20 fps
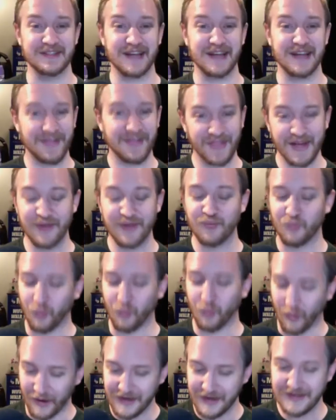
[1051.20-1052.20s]
I think
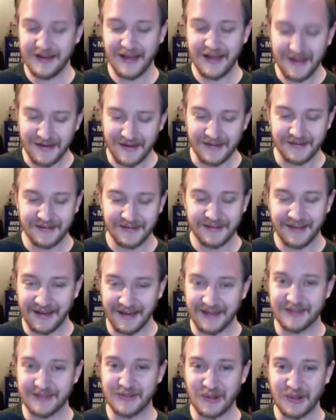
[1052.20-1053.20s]
one day
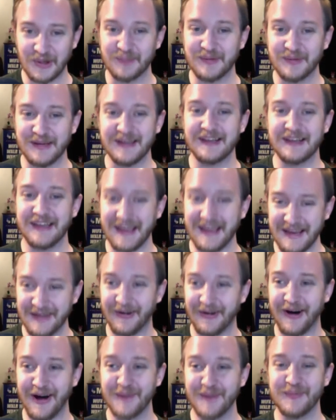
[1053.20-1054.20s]
it is going to be
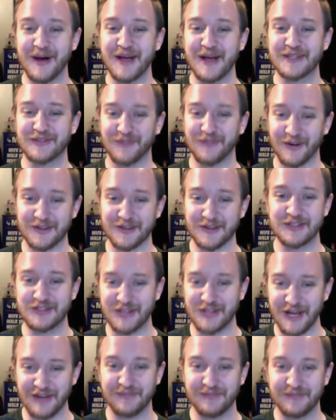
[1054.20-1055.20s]
Elon Musk versus
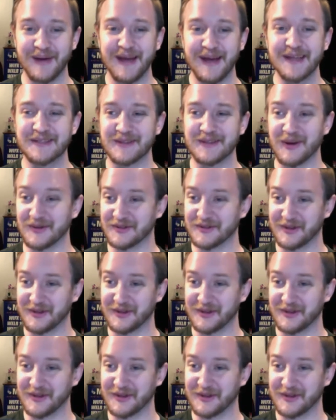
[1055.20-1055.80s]
Jeff Bezos.